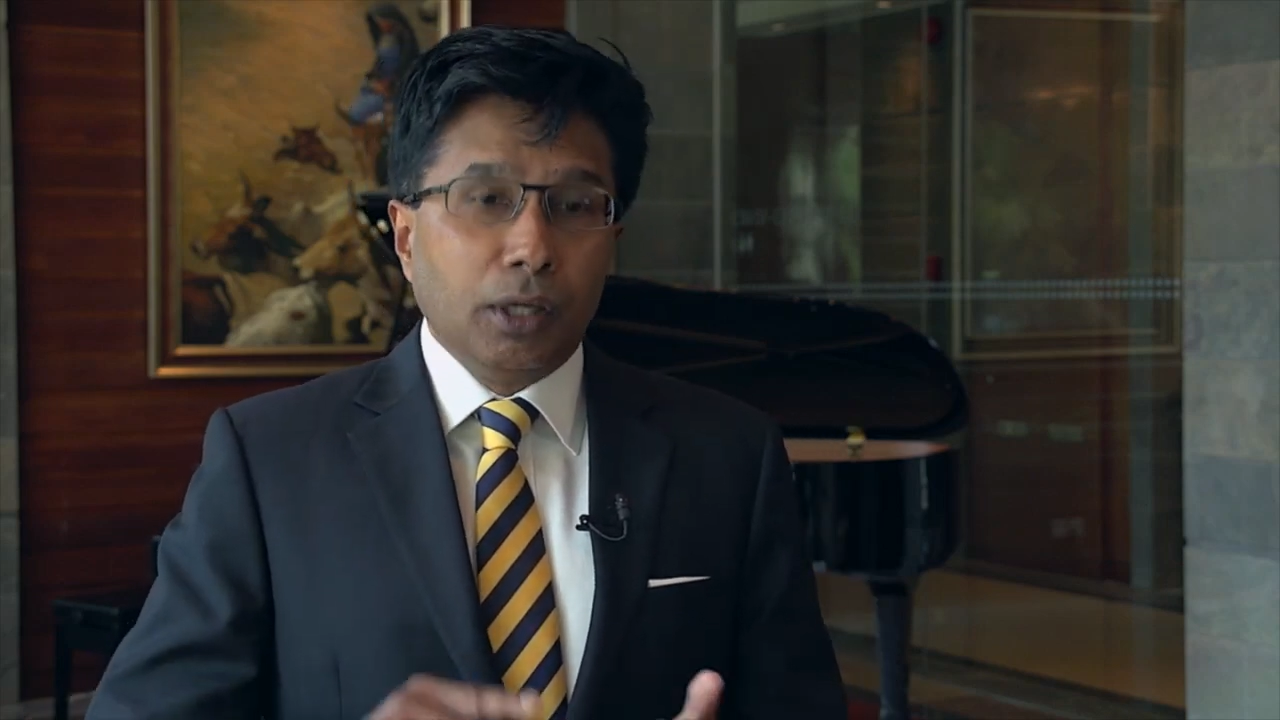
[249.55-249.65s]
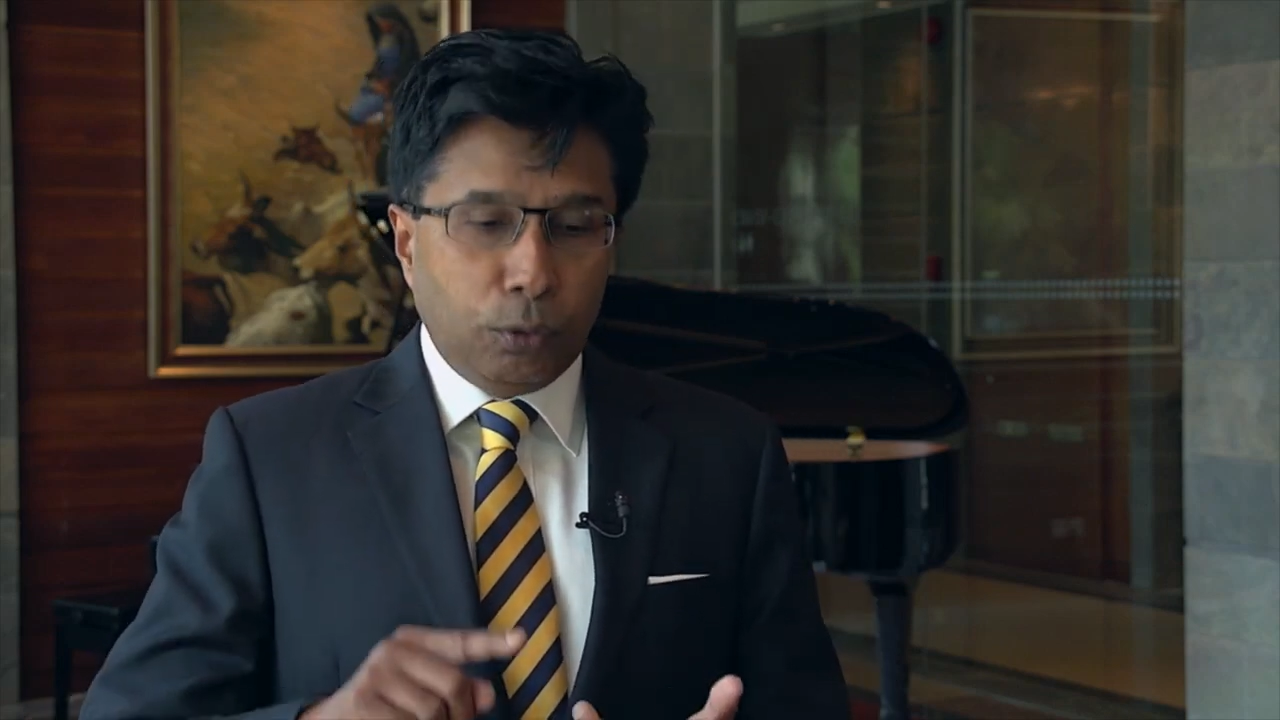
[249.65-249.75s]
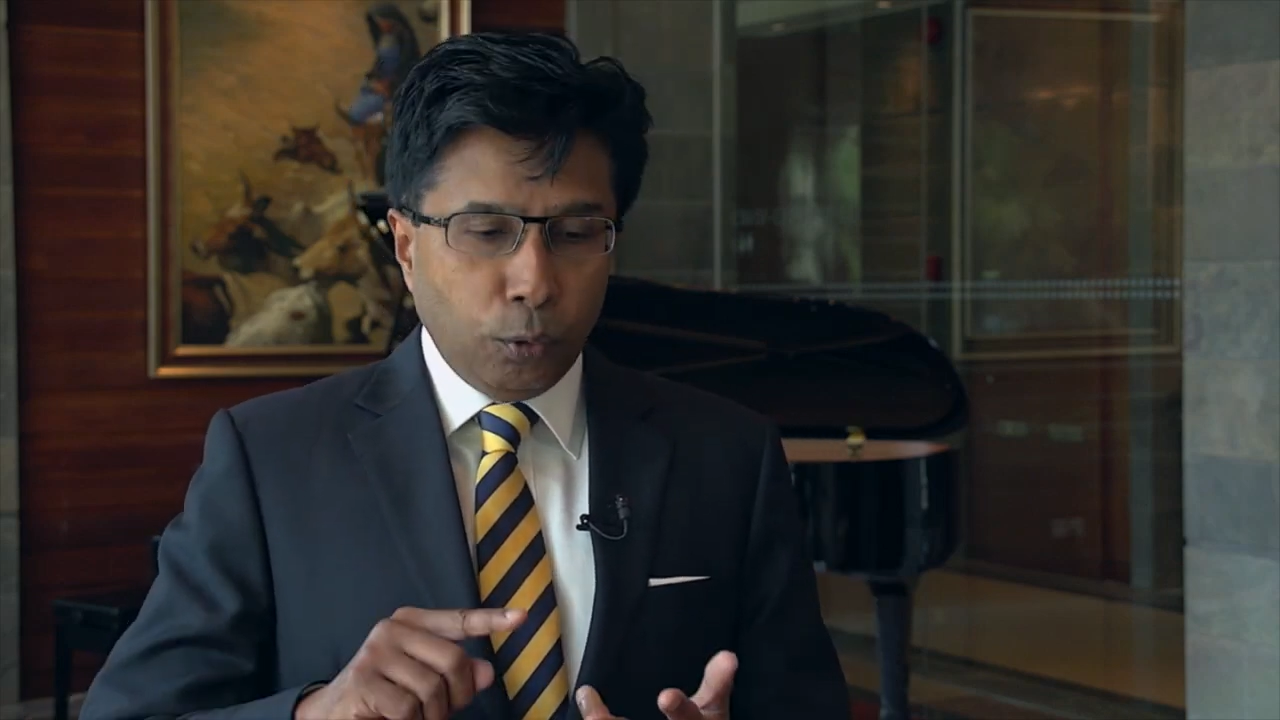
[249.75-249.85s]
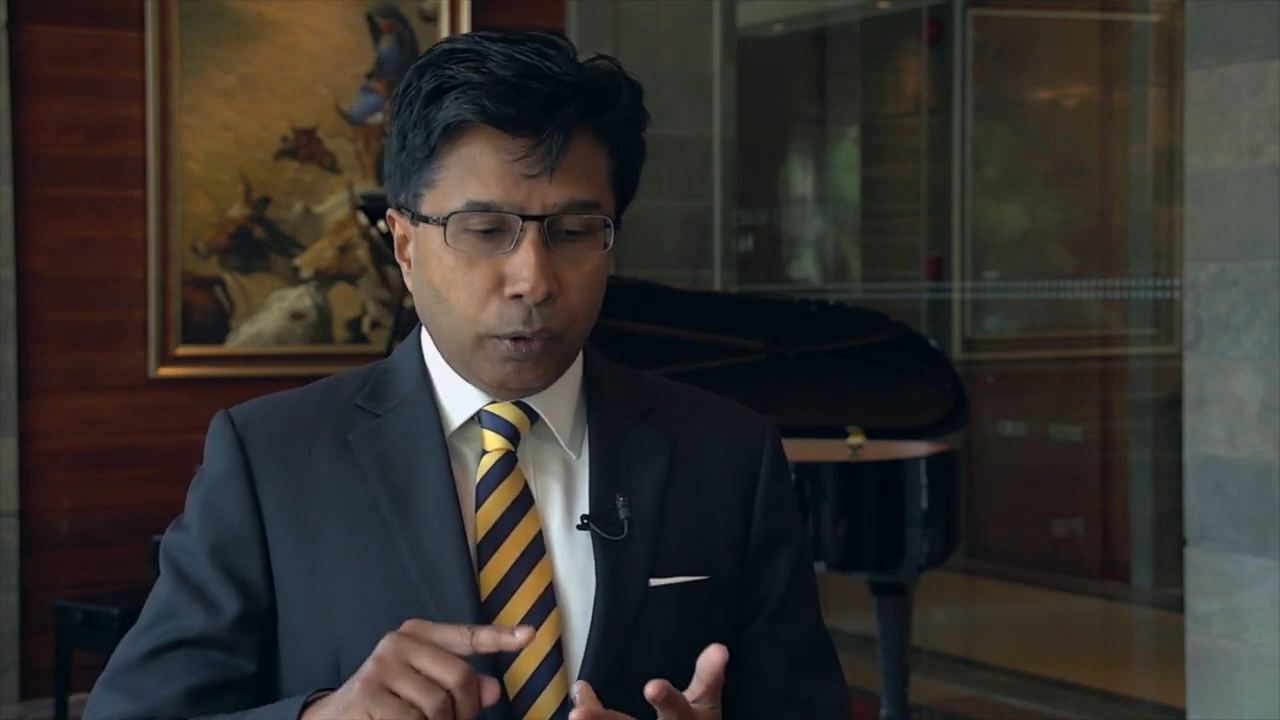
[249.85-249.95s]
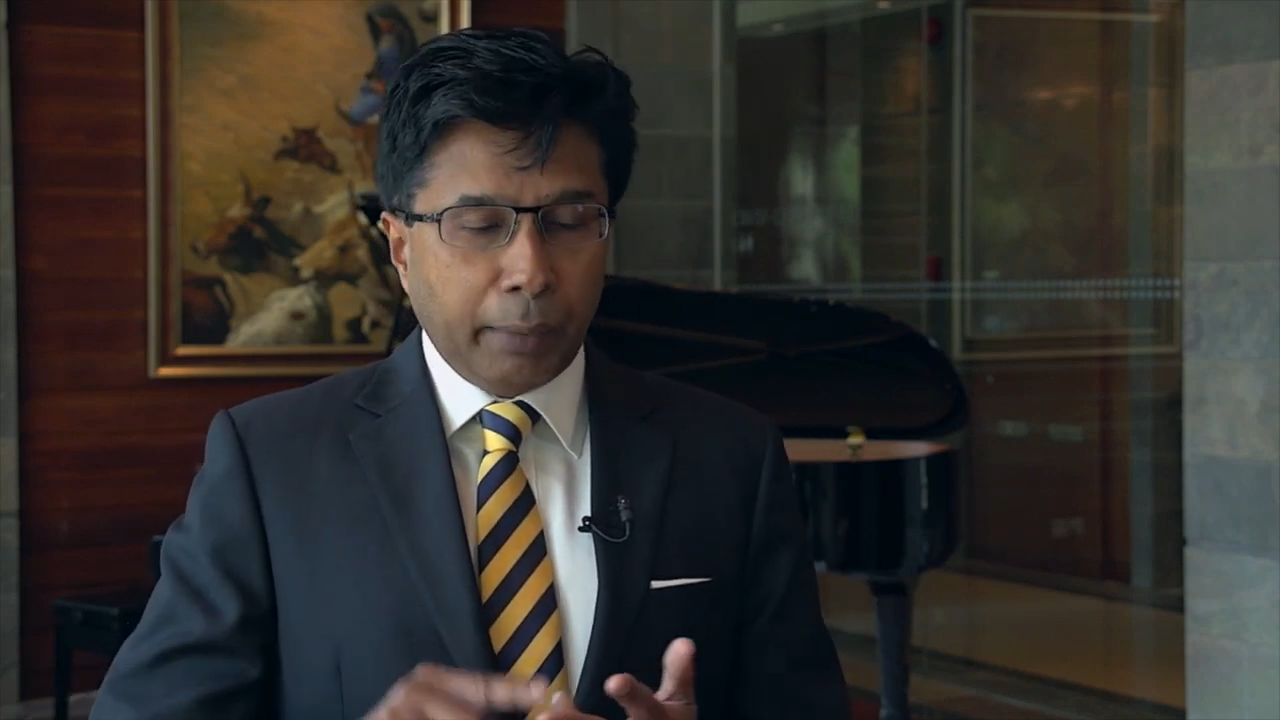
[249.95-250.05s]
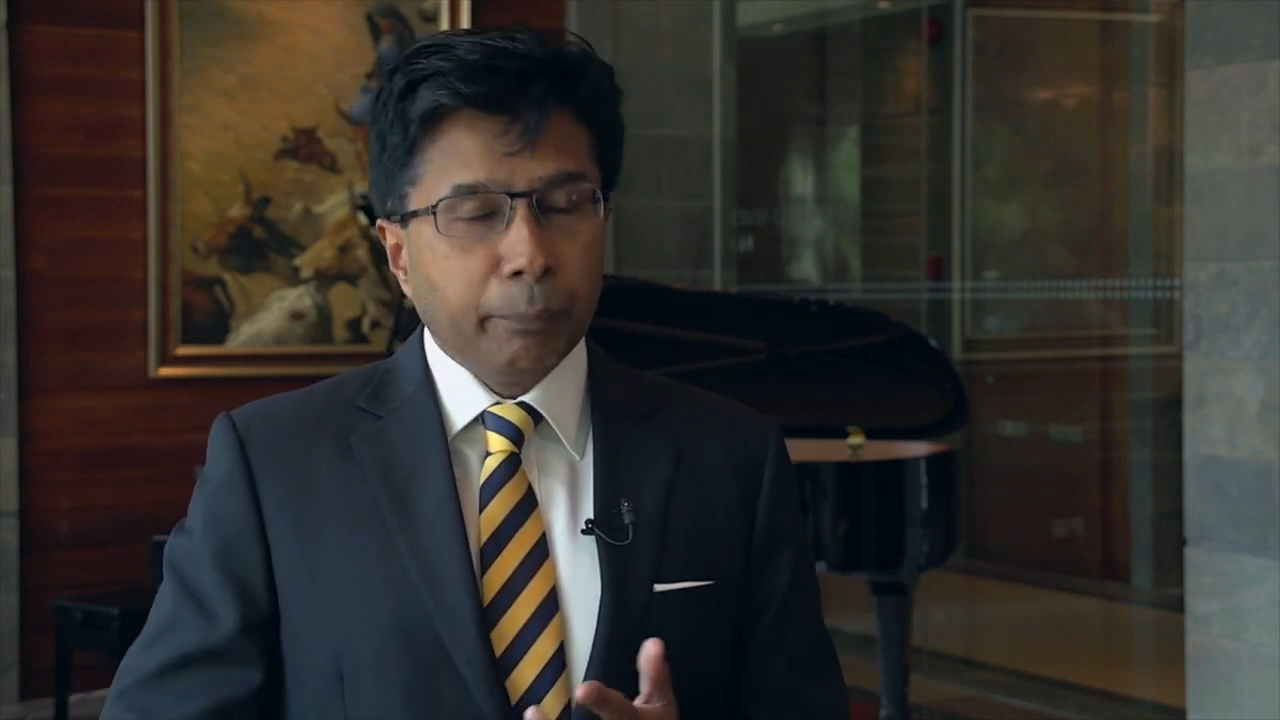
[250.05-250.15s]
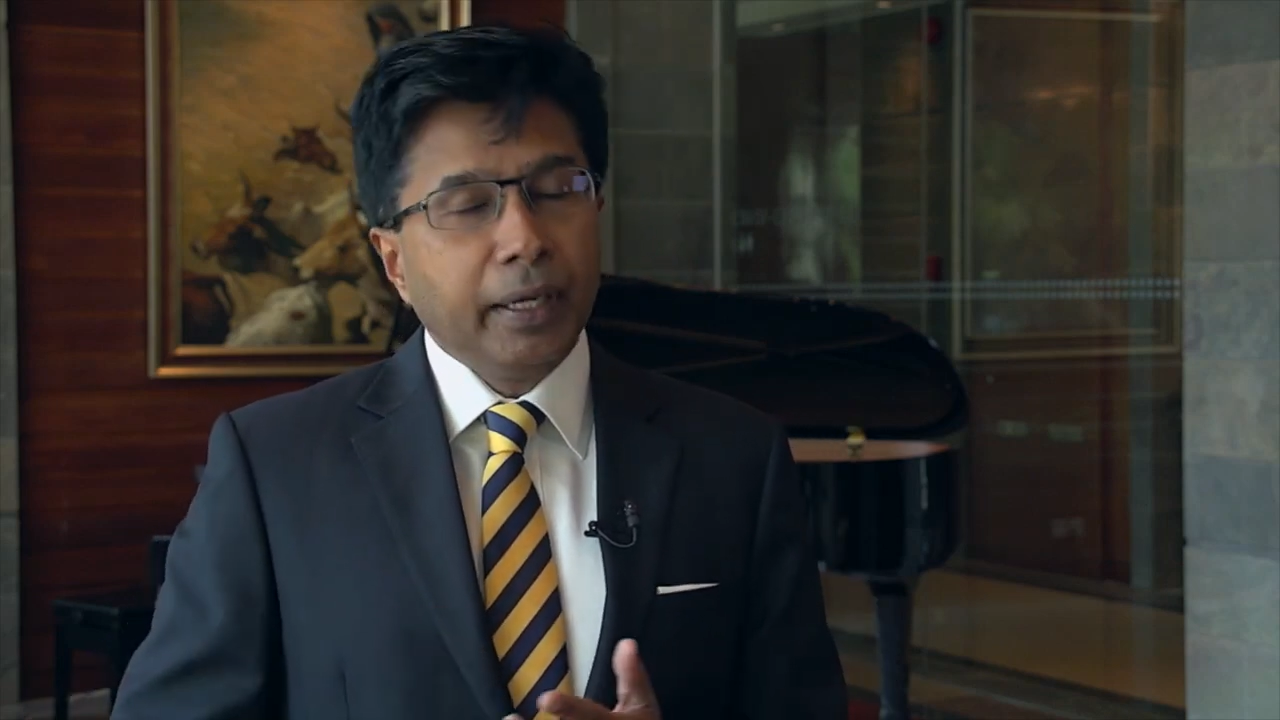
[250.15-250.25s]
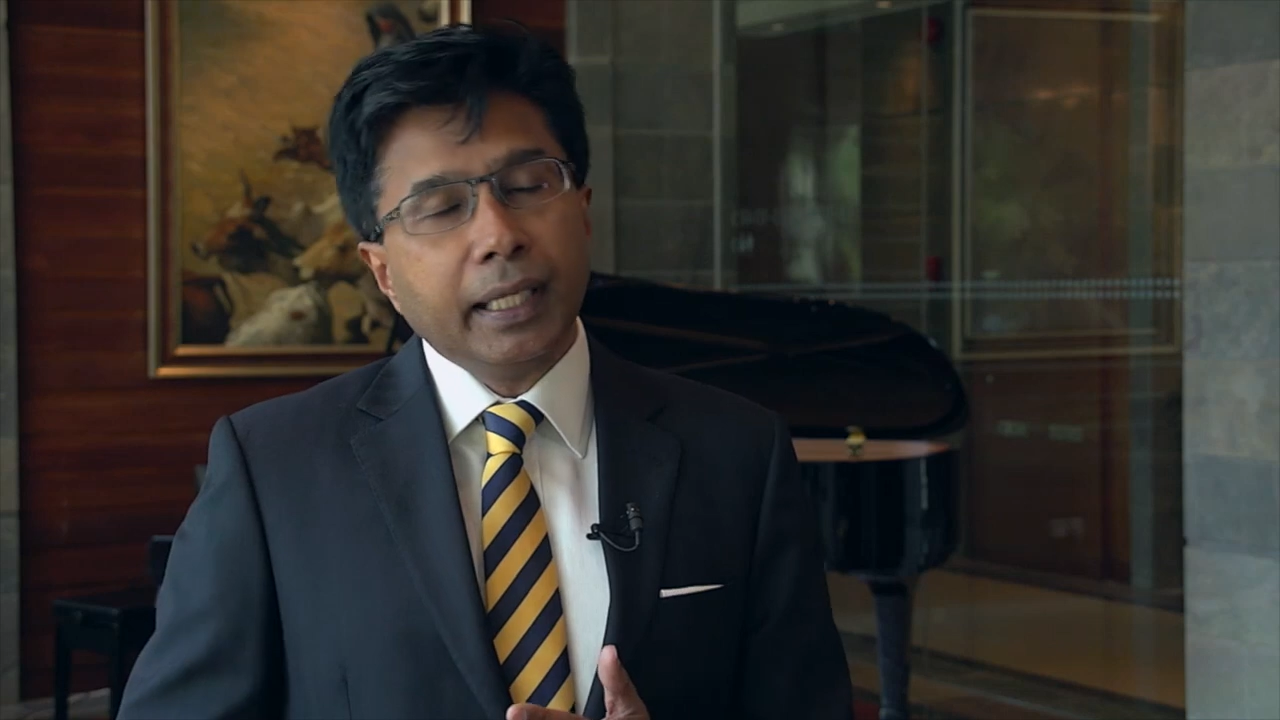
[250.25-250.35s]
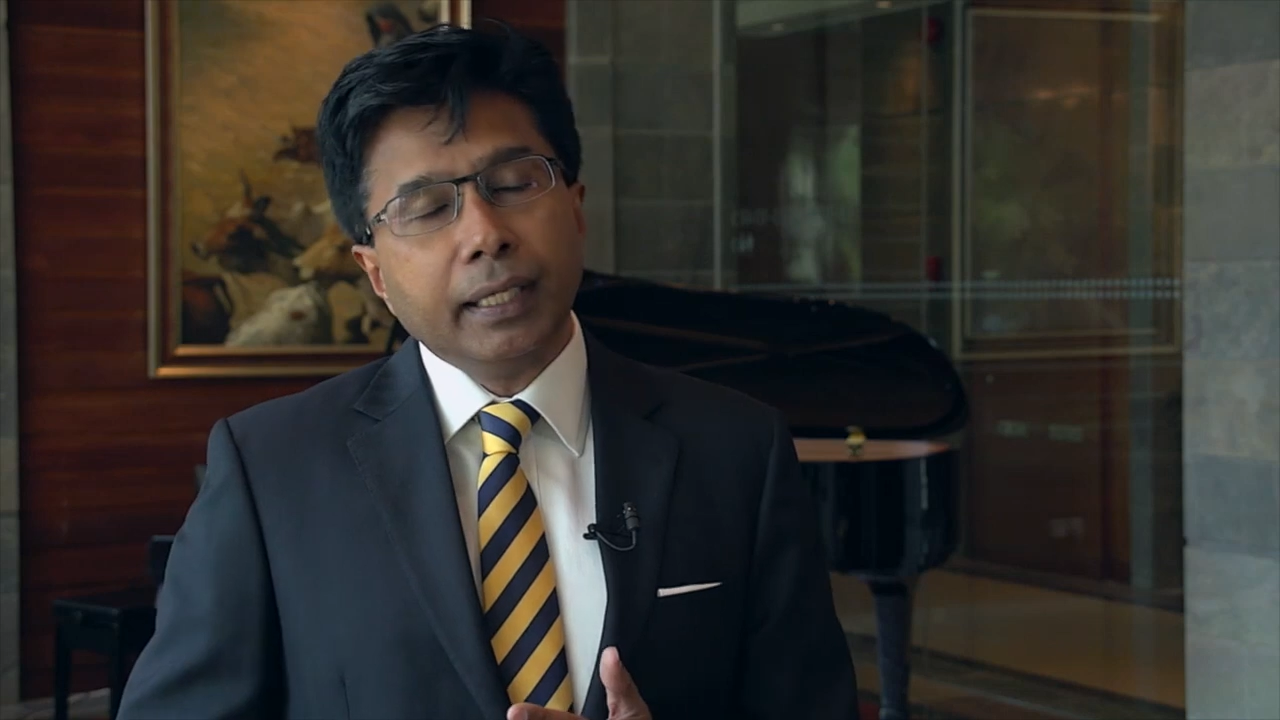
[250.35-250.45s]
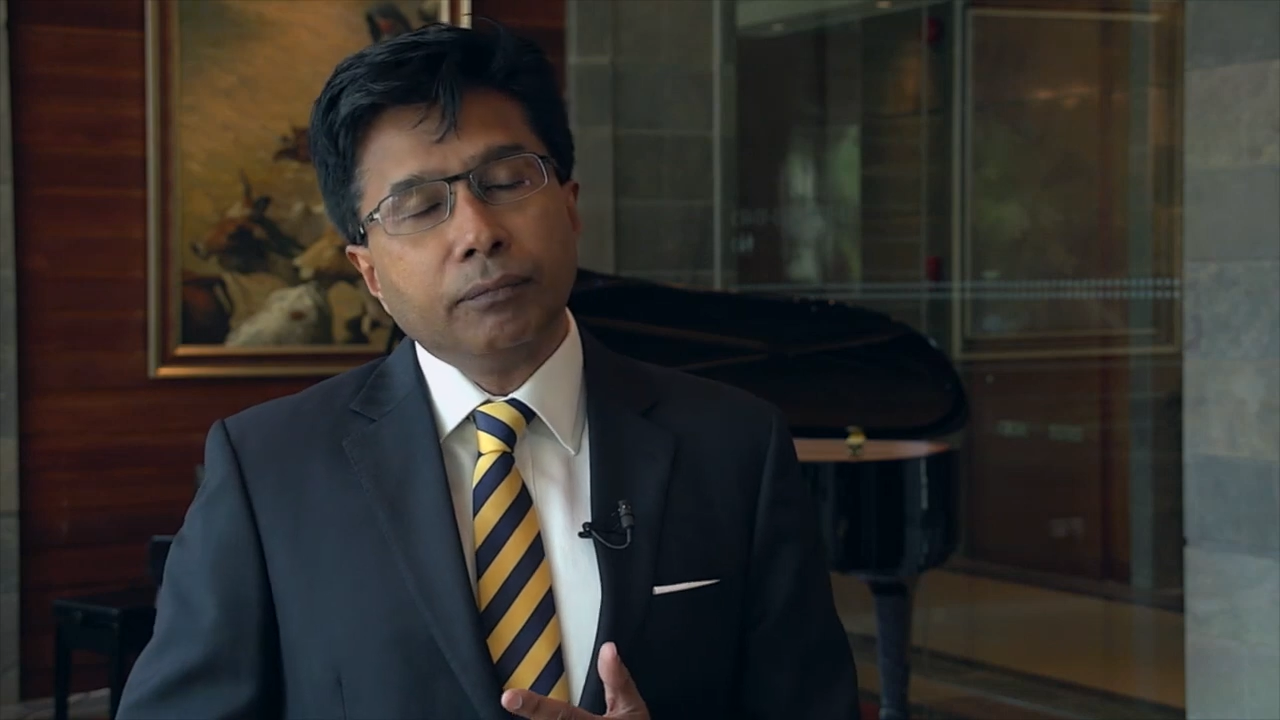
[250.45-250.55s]
who can
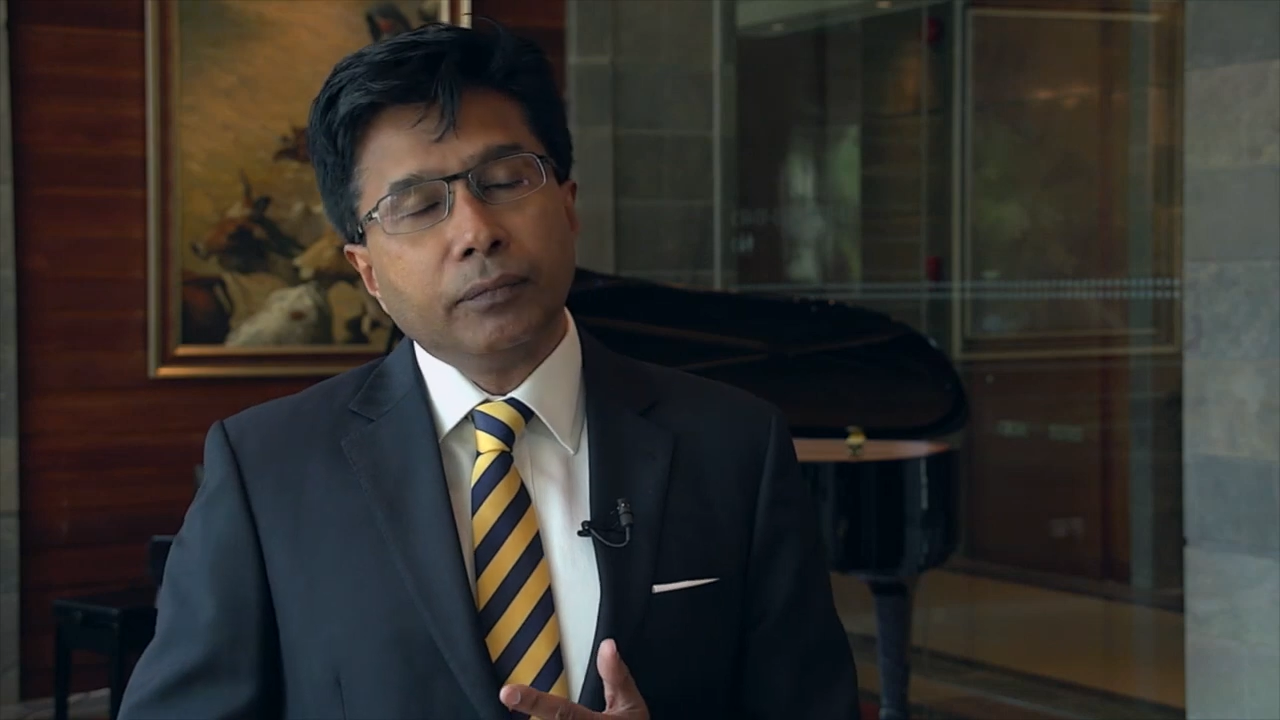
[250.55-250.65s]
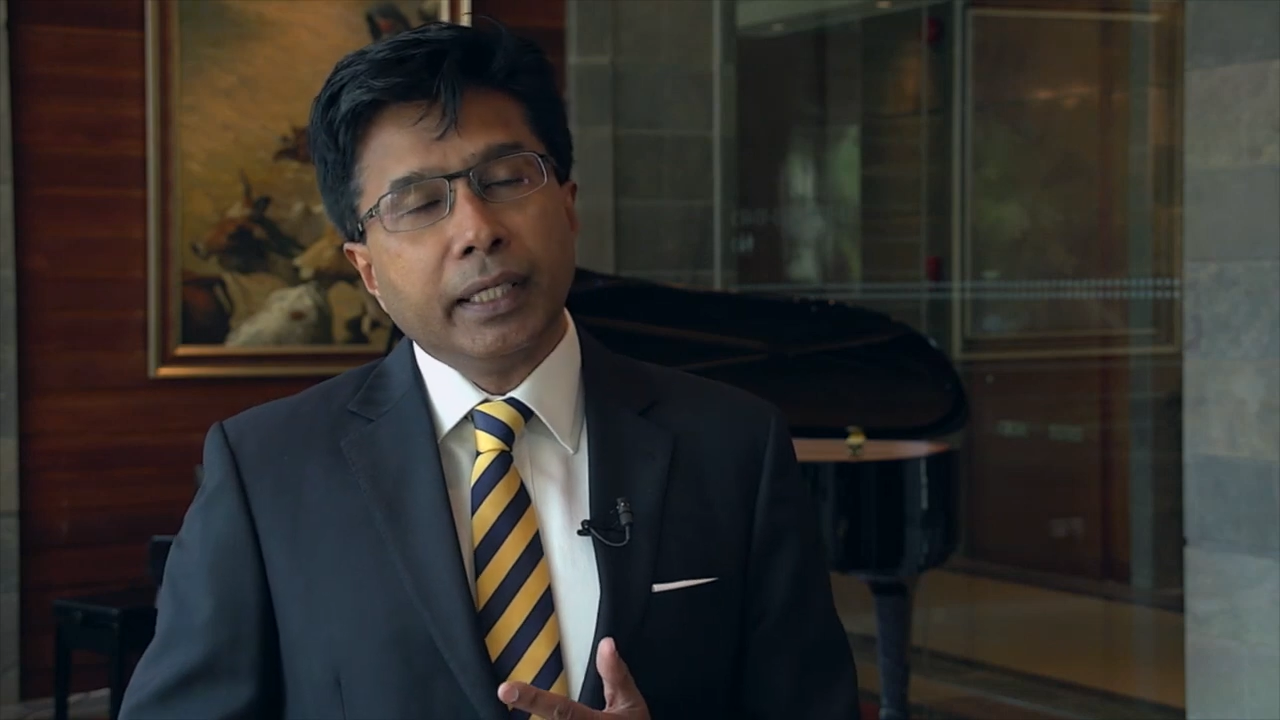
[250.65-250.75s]
bring in